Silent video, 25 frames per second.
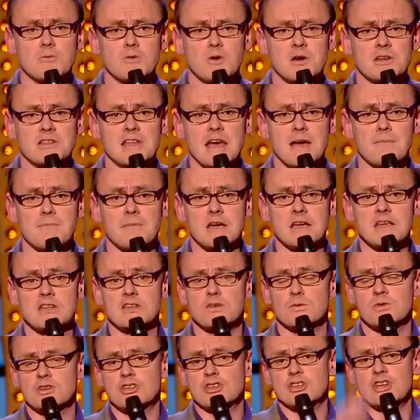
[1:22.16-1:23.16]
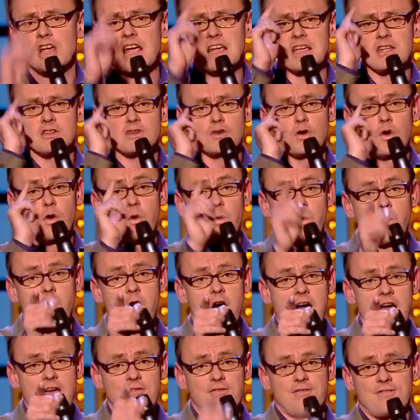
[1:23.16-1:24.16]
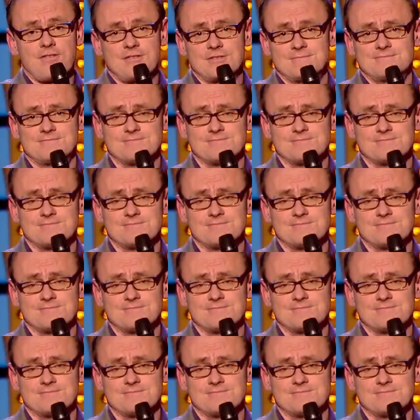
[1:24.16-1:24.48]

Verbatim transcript: you heard that, mate, you were shagging your wife.